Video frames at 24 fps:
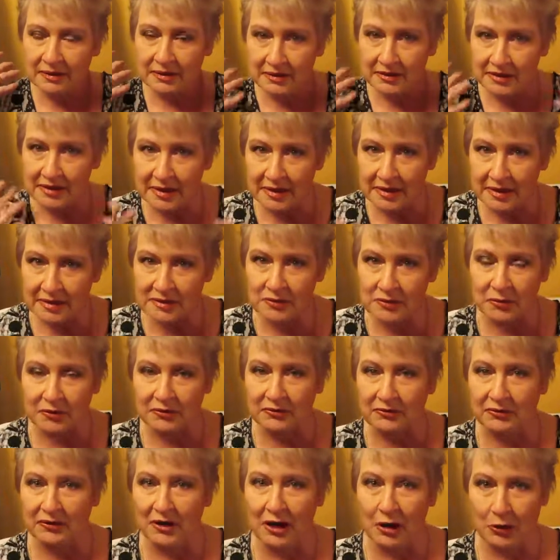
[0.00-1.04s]
The tears
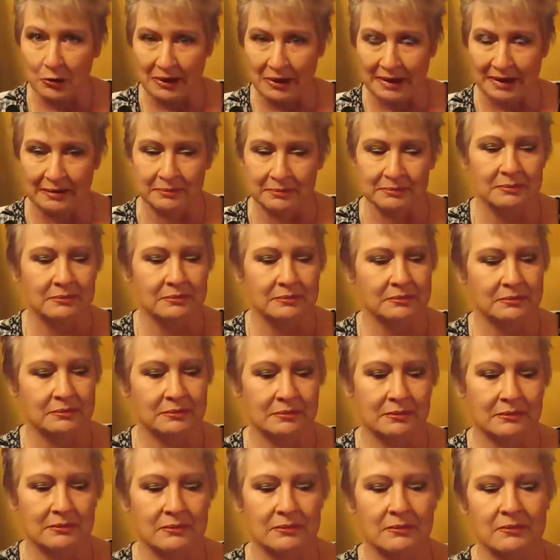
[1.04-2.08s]
were flowing.
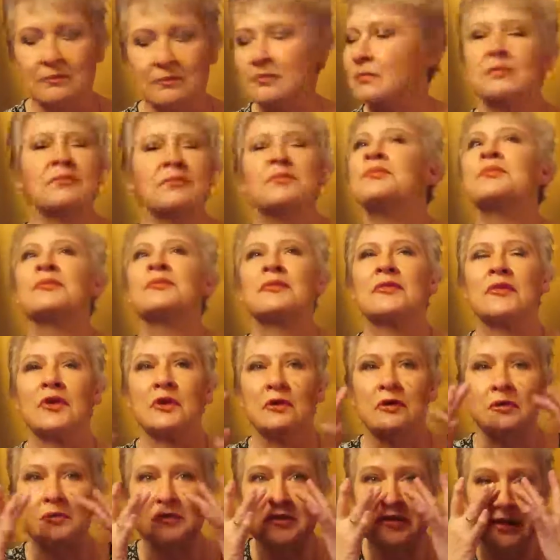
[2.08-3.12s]

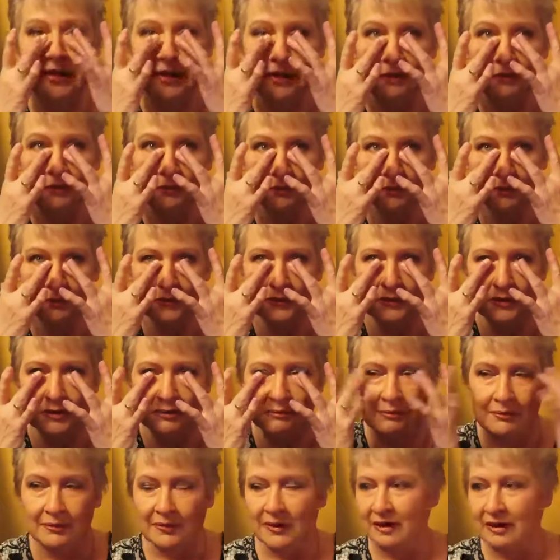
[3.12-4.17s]
Oopsie,
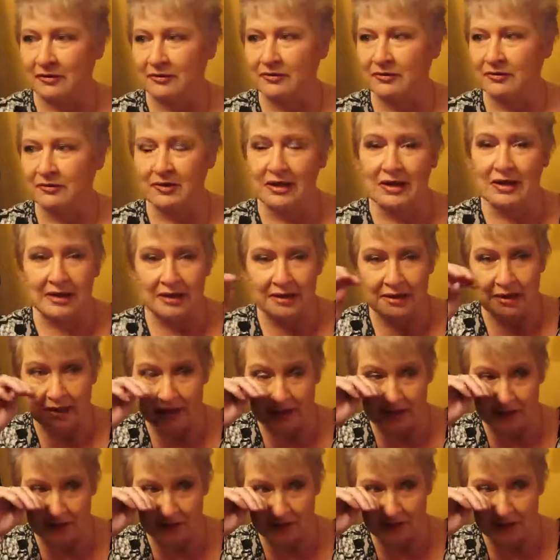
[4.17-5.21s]
really
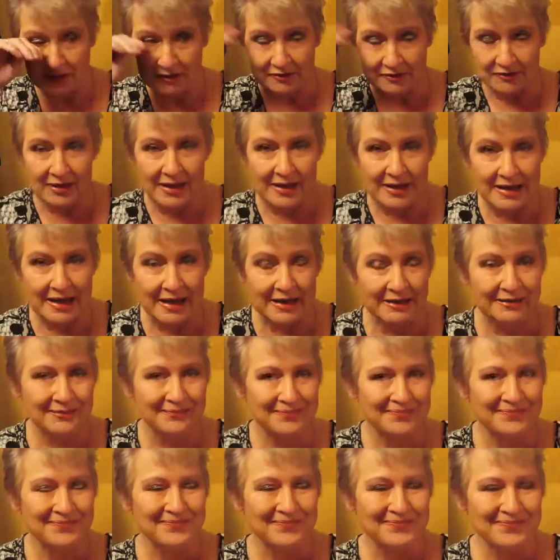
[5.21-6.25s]
can't do this right now.
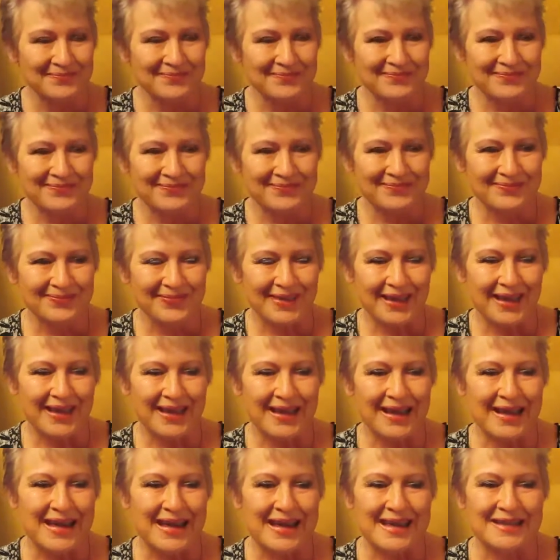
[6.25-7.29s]

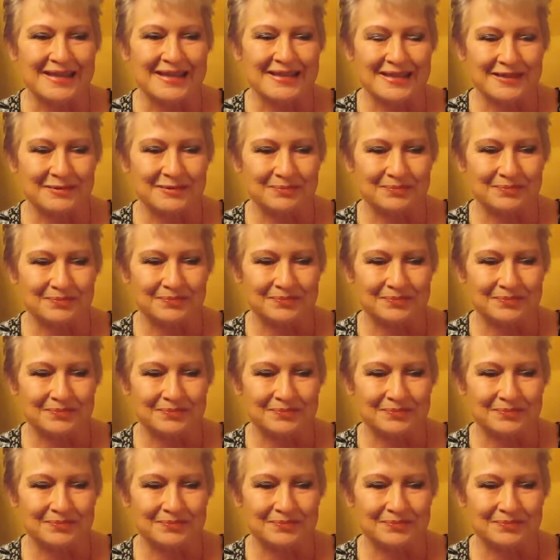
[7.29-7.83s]
And